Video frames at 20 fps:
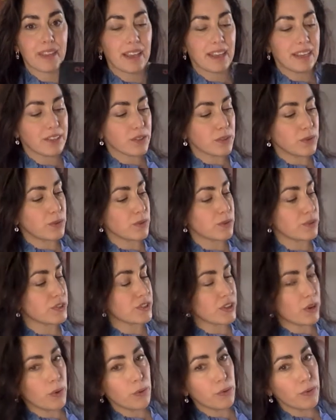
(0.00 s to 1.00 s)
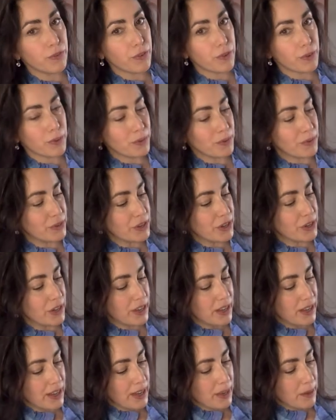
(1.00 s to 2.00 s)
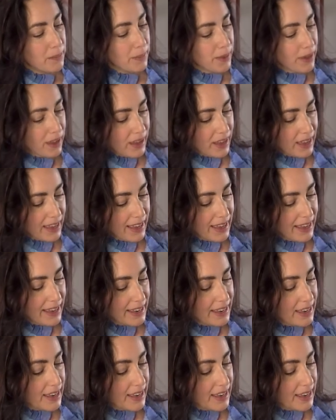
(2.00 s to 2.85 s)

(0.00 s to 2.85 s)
it's called Soul Food by